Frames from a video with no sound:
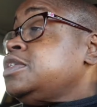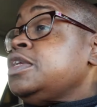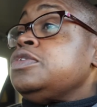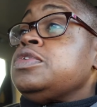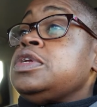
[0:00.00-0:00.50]

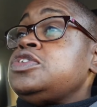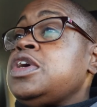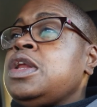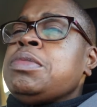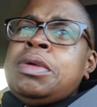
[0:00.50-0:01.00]
City really
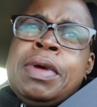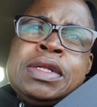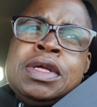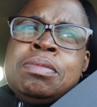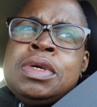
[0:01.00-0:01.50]
trying to make
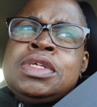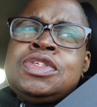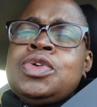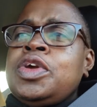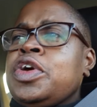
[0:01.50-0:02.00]
back their money,
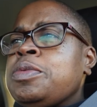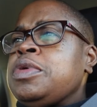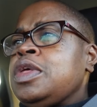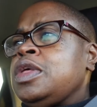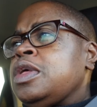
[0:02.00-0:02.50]
so they're going to
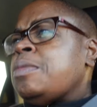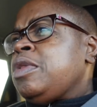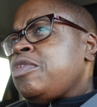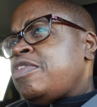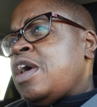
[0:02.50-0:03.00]
be. I
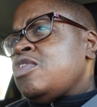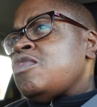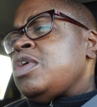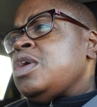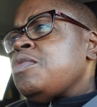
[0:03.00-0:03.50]
mean, there's signs
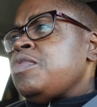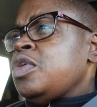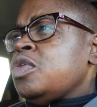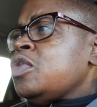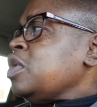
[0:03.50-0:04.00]
already up,
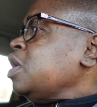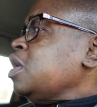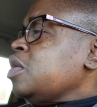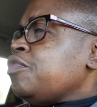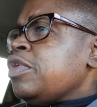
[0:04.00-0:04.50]
you know,
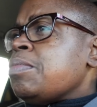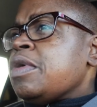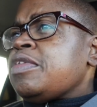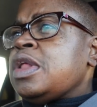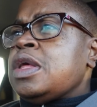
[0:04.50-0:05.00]
for the
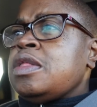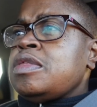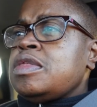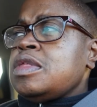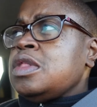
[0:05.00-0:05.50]
bus
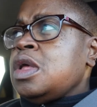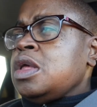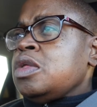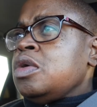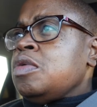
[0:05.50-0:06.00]
lanes,
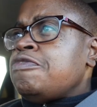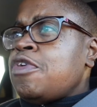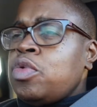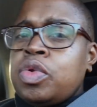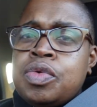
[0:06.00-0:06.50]
like uh,
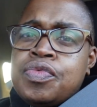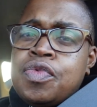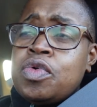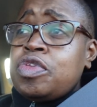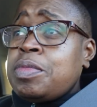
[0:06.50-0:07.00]
photo
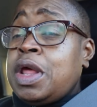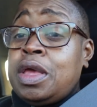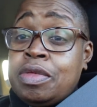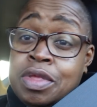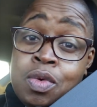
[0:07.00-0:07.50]
enforced, but I
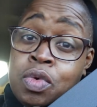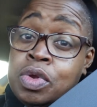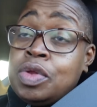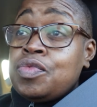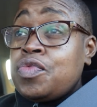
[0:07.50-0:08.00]
guess they
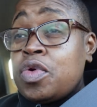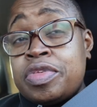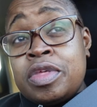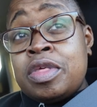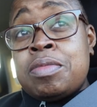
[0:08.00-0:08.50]
weren't
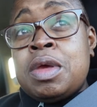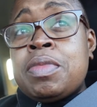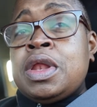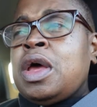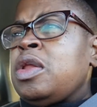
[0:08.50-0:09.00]
enforcing them yet.
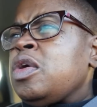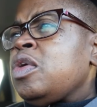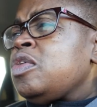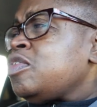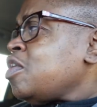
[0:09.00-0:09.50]
But now they're
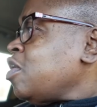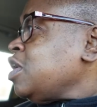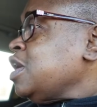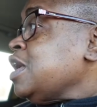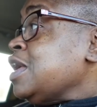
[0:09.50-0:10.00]
going to start
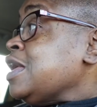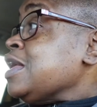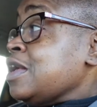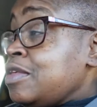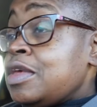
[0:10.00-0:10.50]

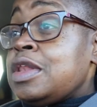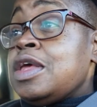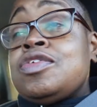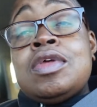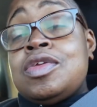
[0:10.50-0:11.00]
because yeah,
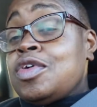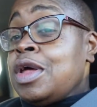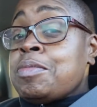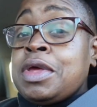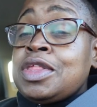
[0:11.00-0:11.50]
they they
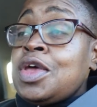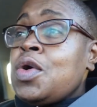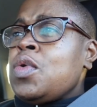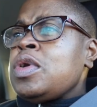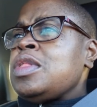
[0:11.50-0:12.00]
trying to make their
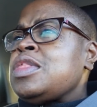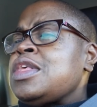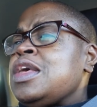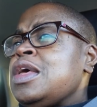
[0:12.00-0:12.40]
coins.